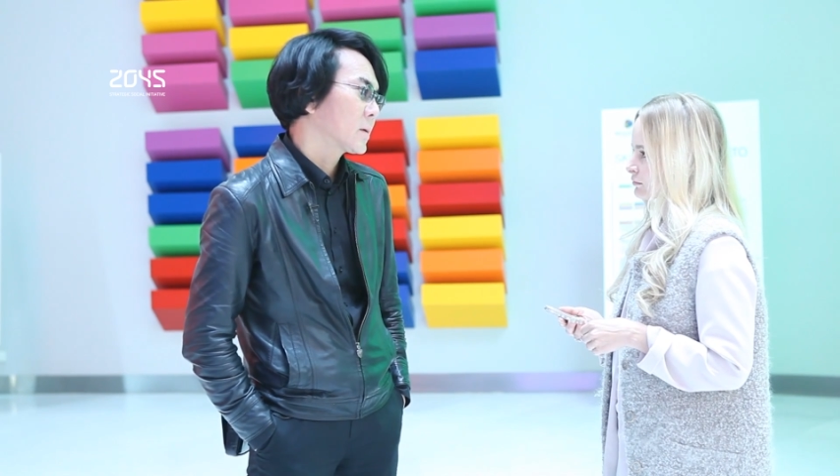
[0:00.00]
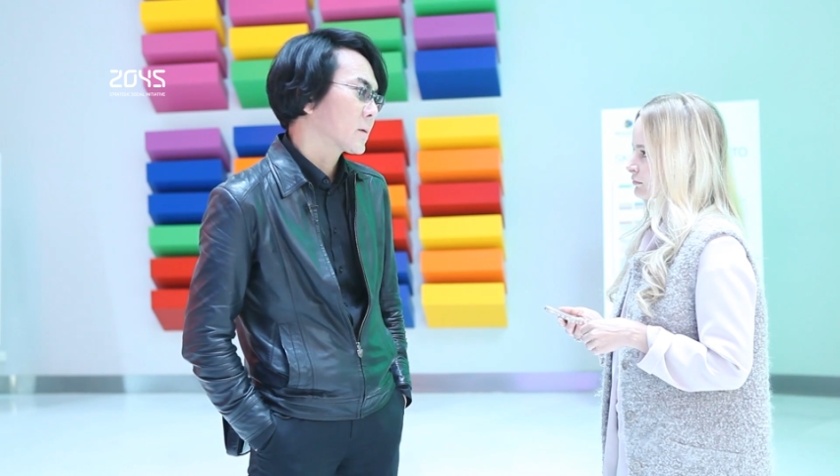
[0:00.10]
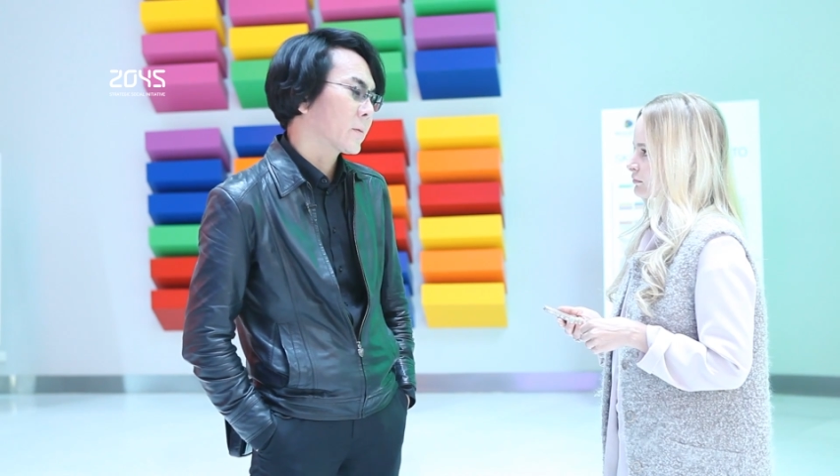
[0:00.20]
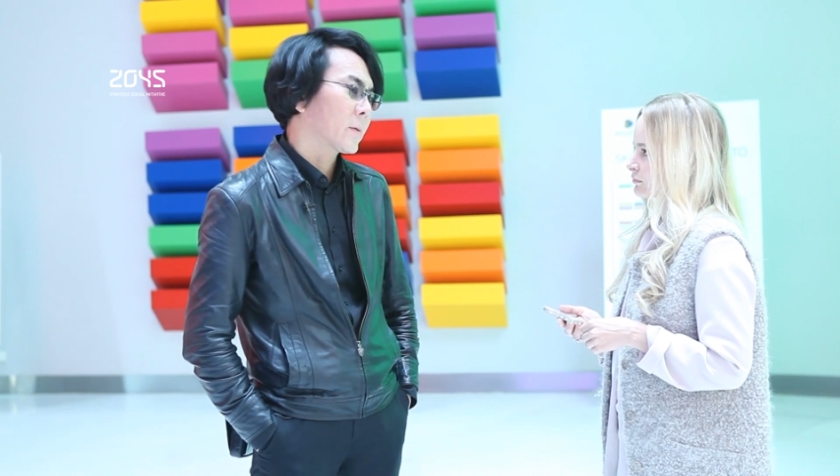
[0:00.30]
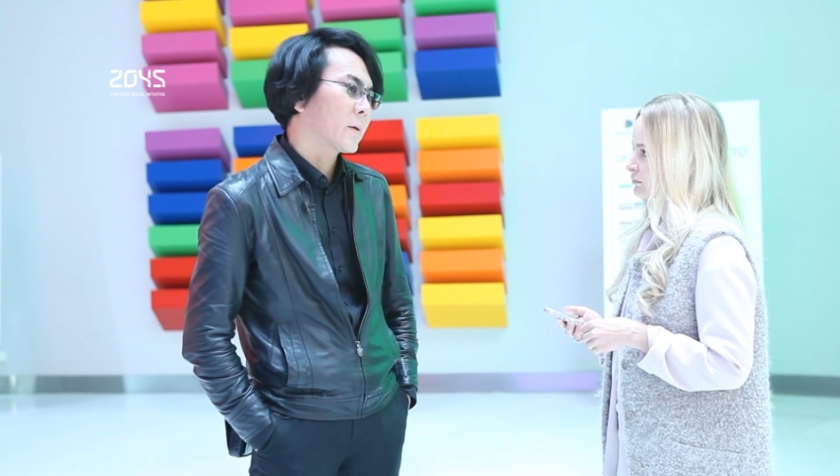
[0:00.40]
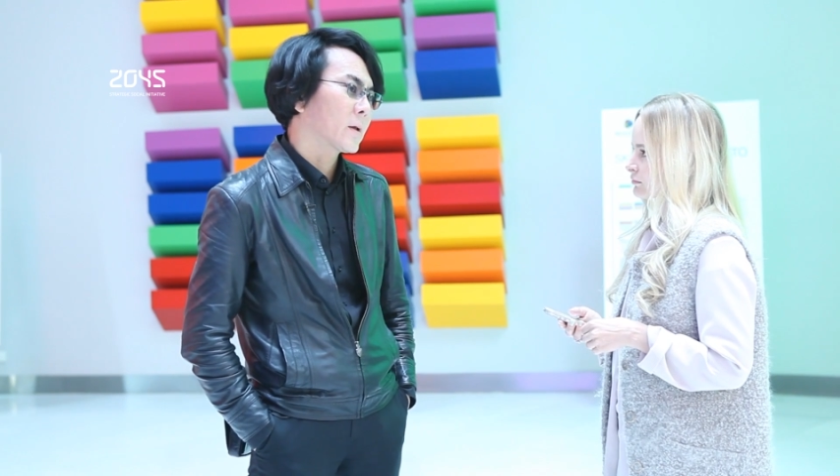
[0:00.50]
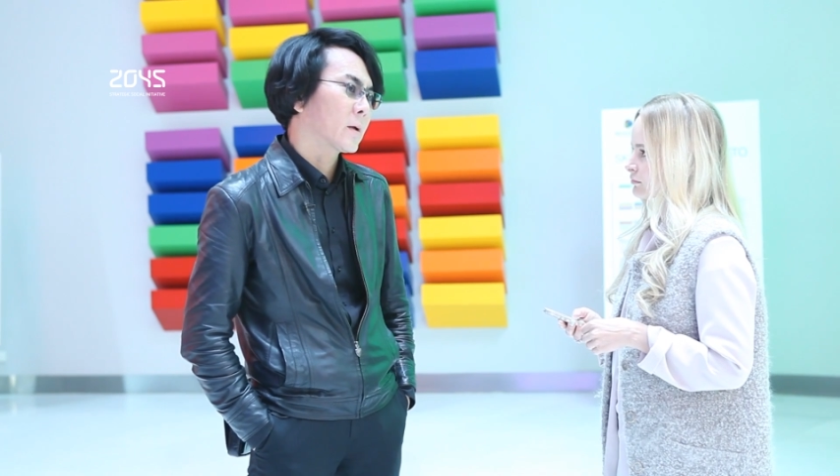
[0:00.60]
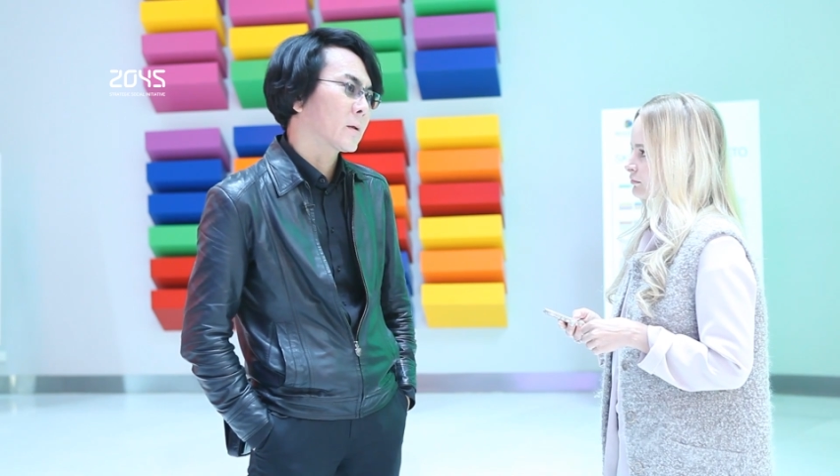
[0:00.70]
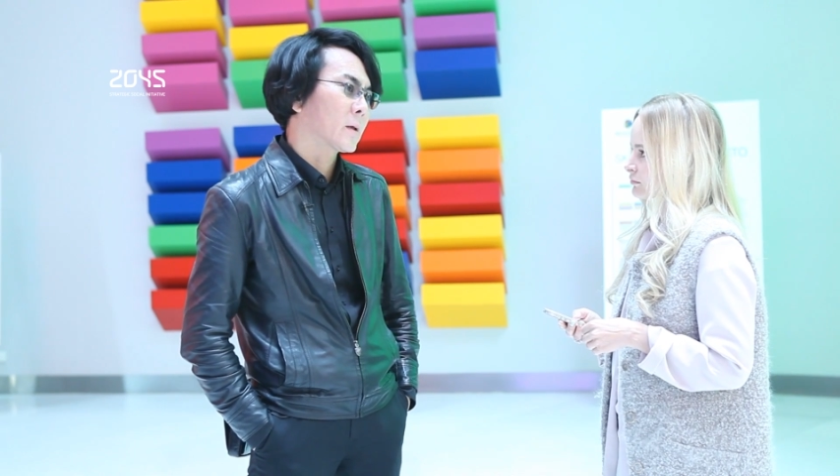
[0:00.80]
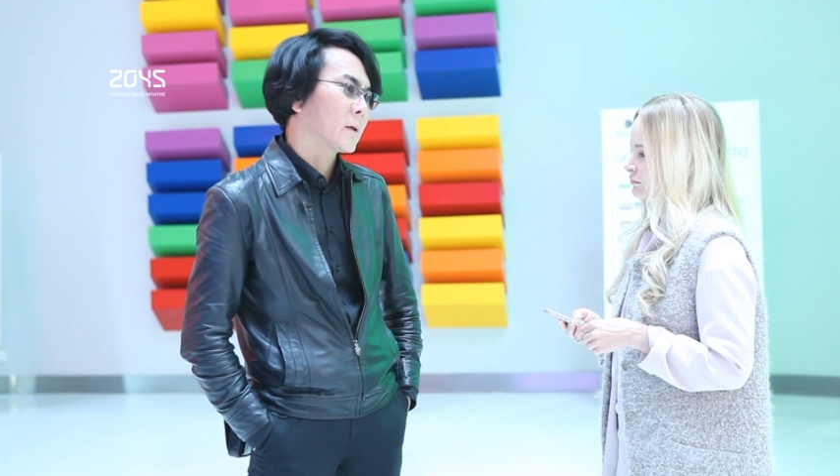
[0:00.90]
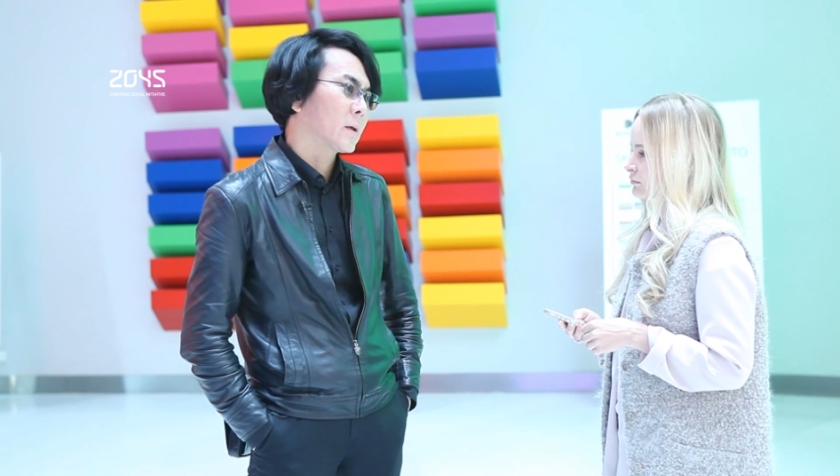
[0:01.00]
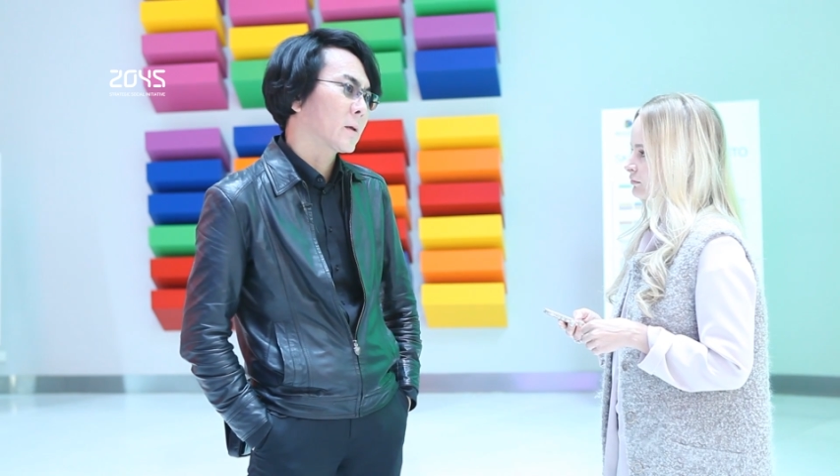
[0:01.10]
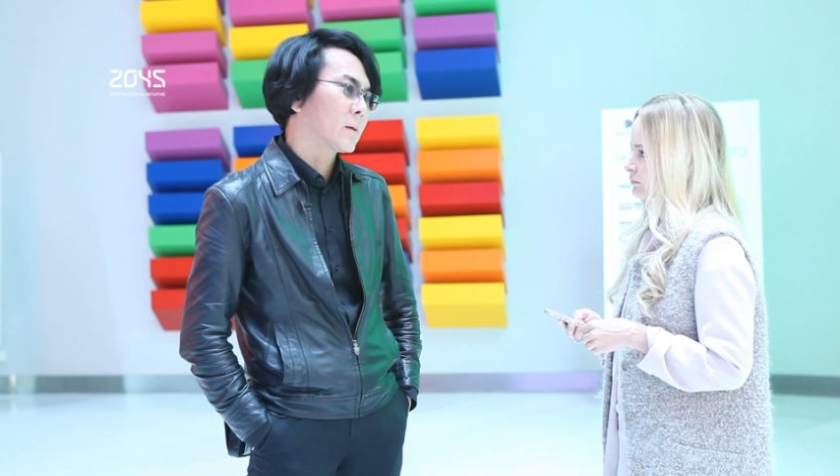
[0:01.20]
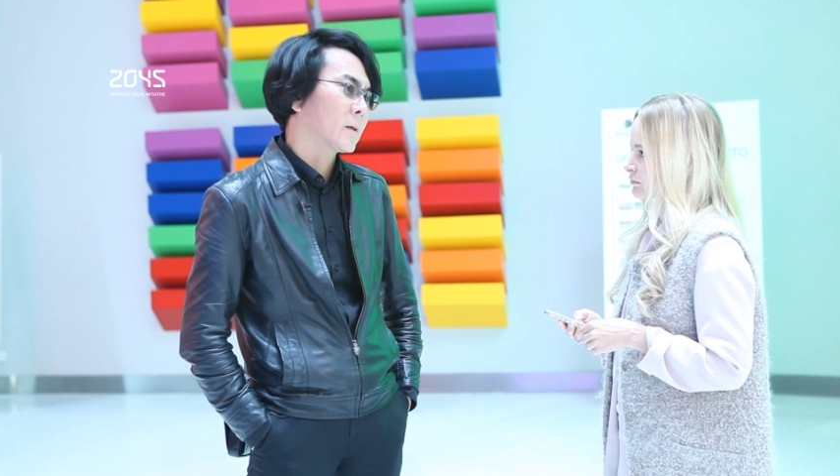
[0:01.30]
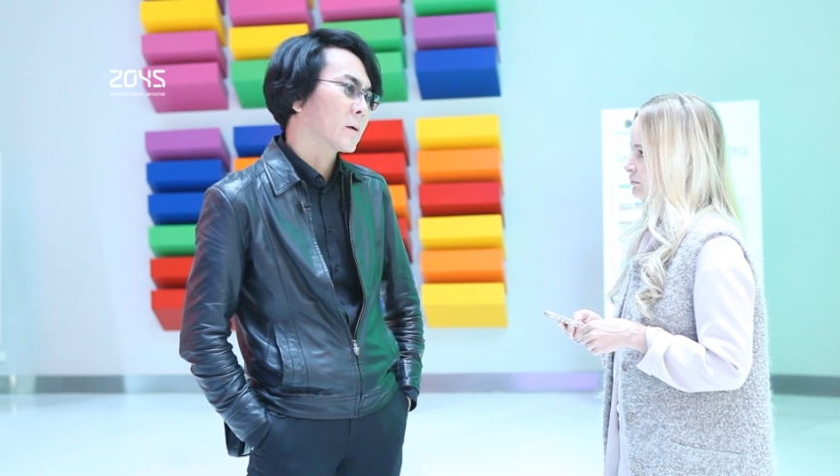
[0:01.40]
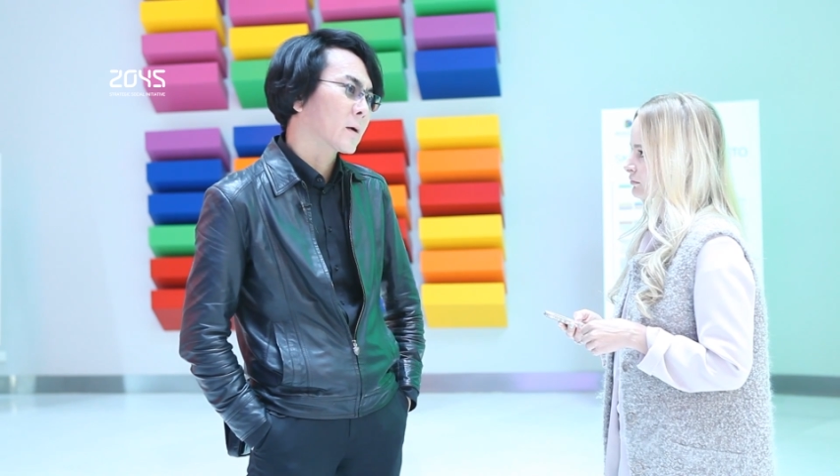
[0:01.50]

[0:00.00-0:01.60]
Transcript: So the